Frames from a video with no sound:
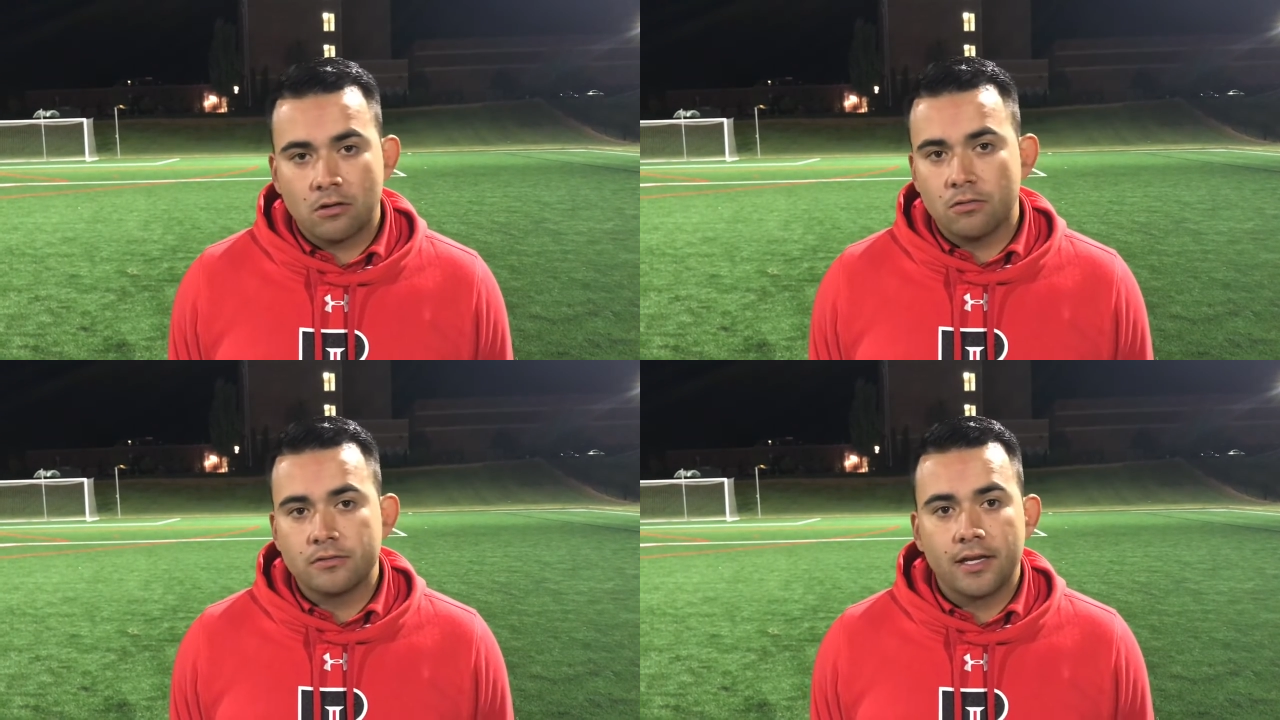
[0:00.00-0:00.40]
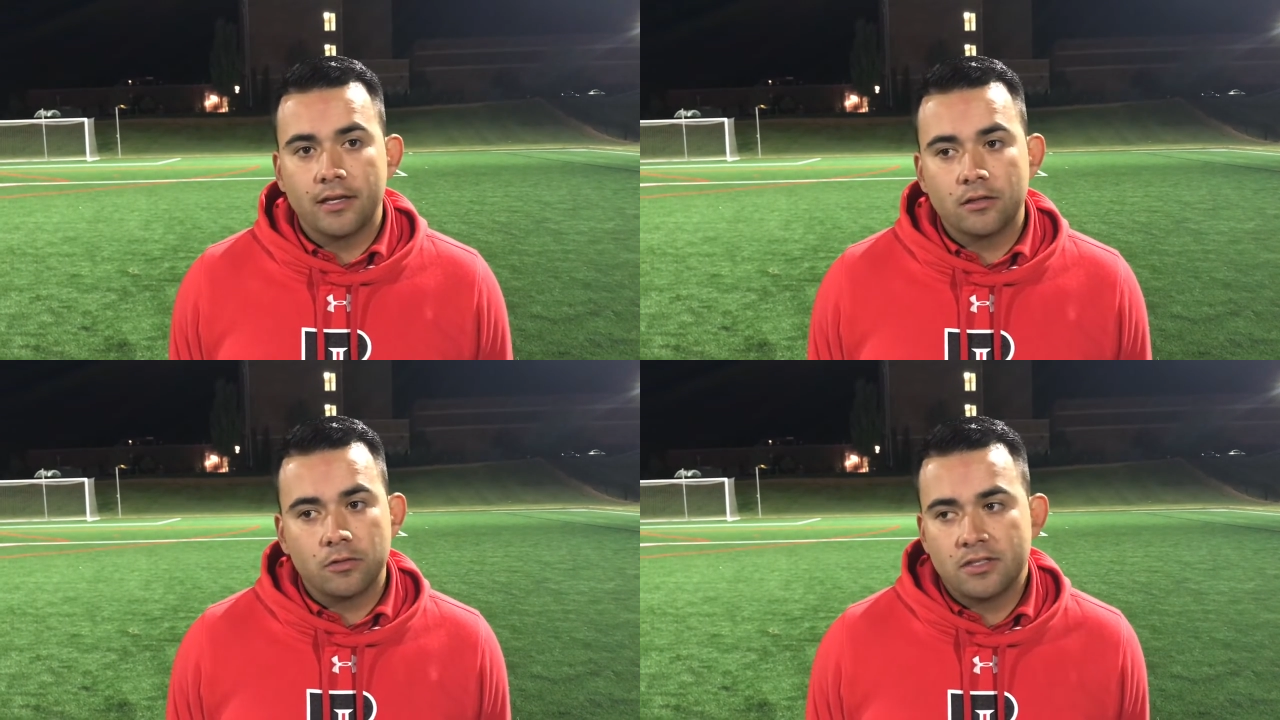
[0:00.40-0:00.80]

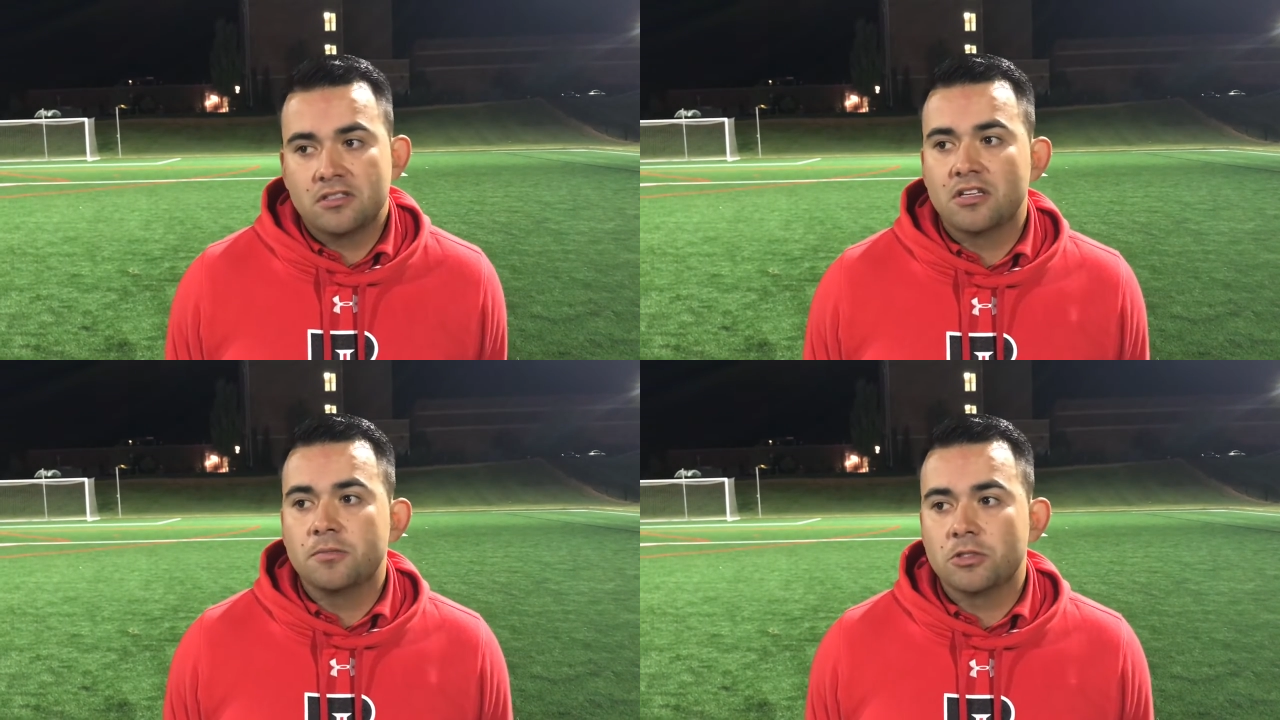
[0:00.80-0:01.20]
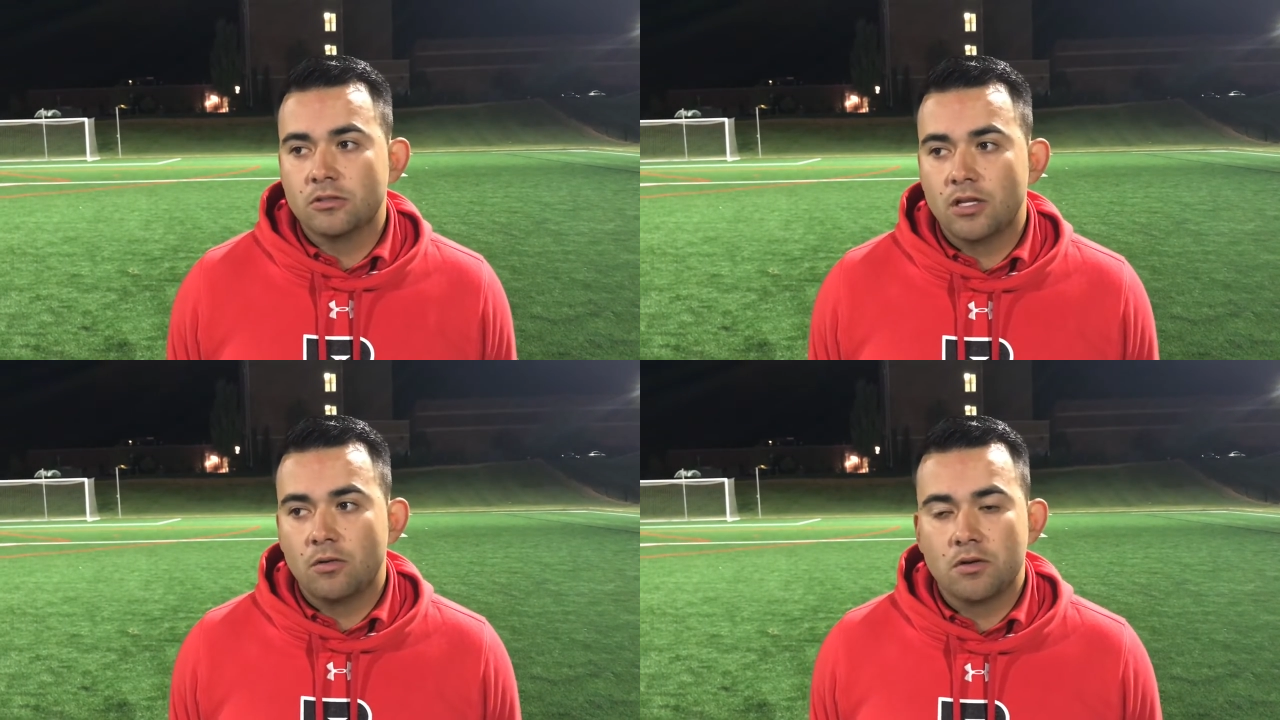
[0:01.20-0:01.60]
contain it with the exception
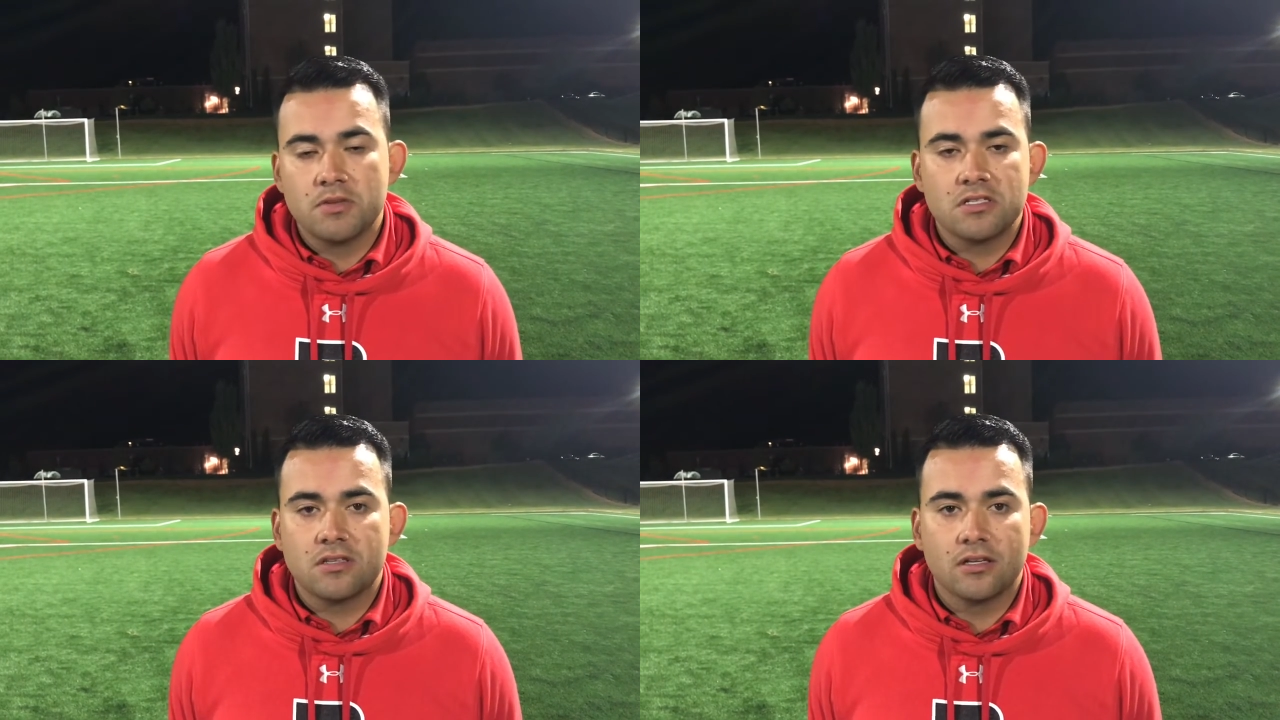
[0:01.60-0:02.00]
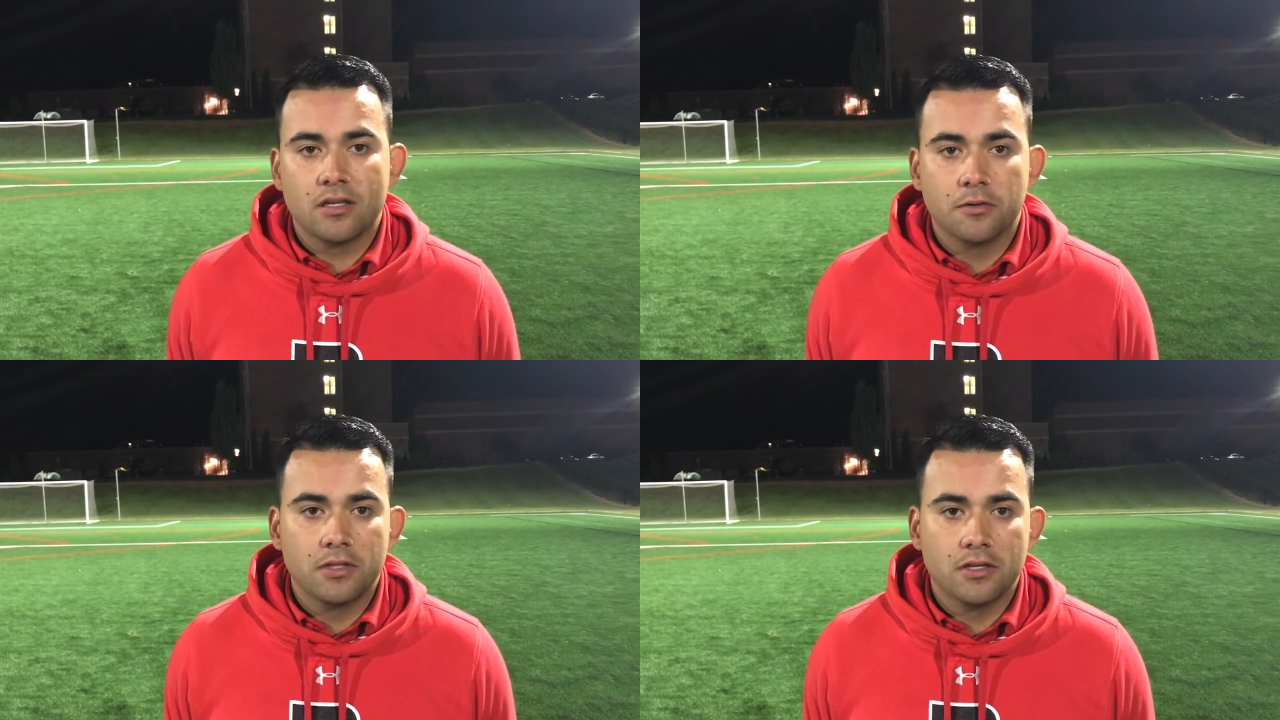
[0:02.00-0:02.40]
of that one mistake
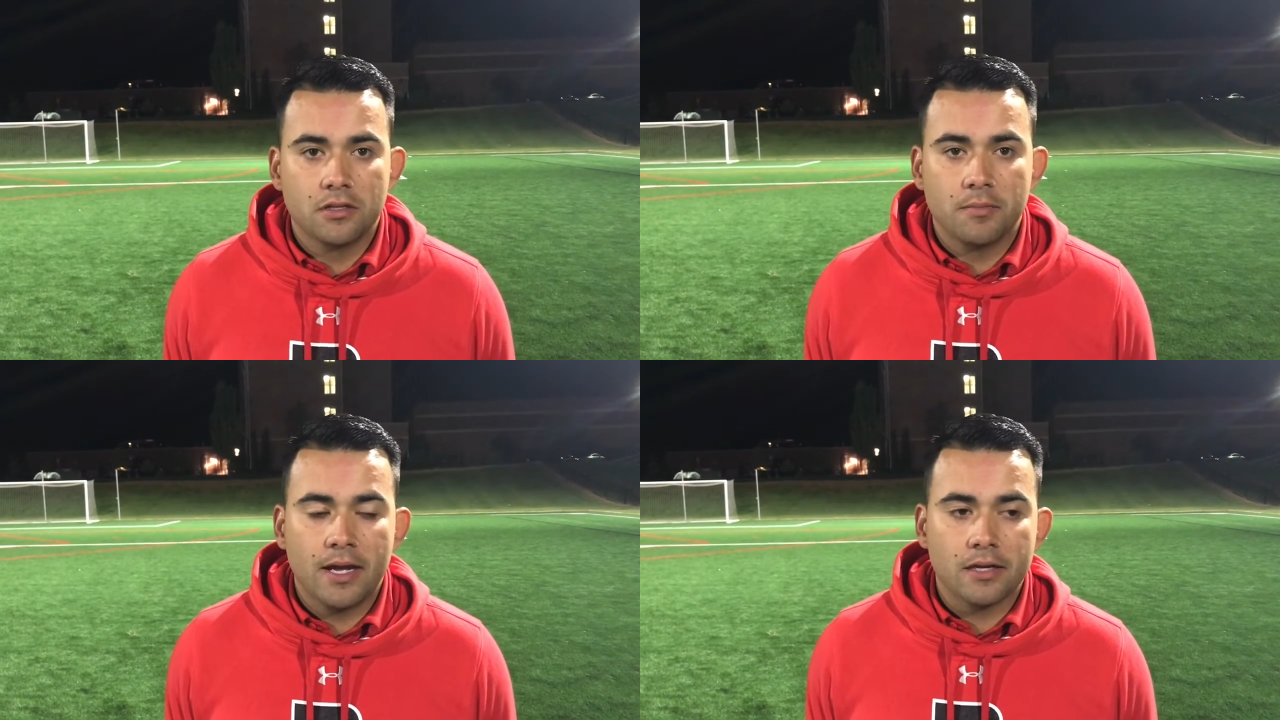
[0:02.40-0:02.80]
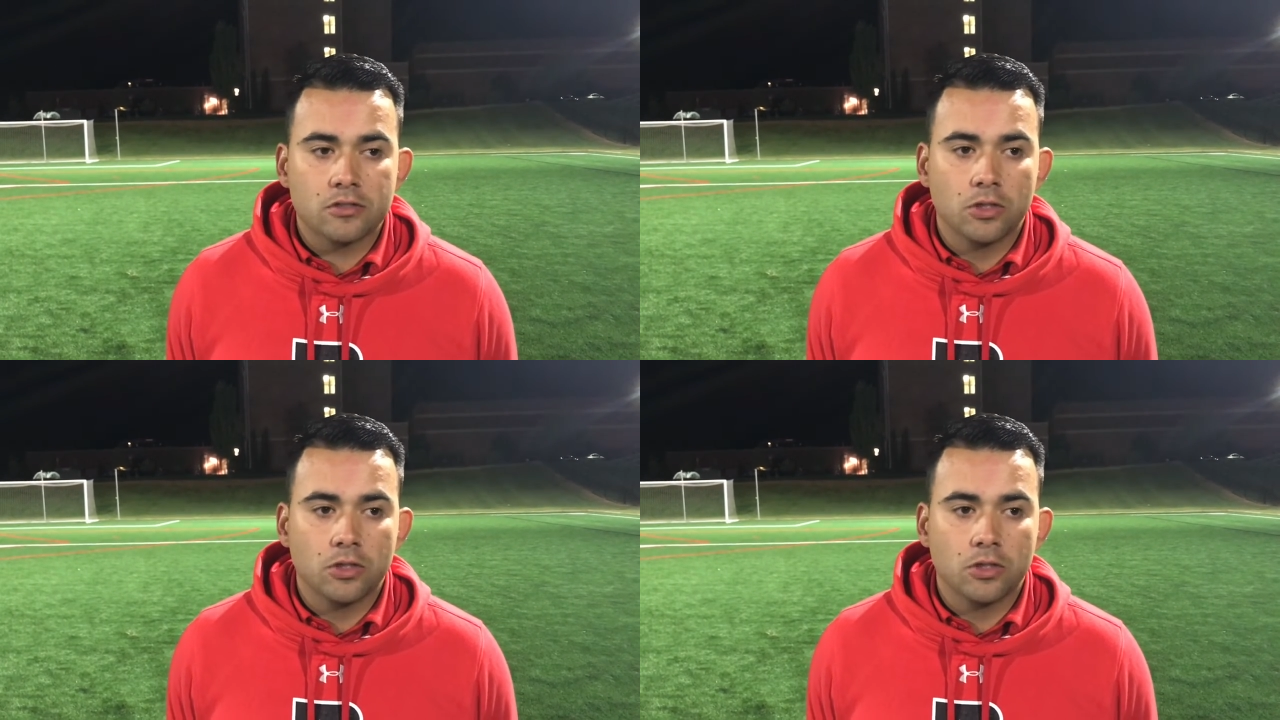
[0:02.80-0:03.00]
that we did in the back.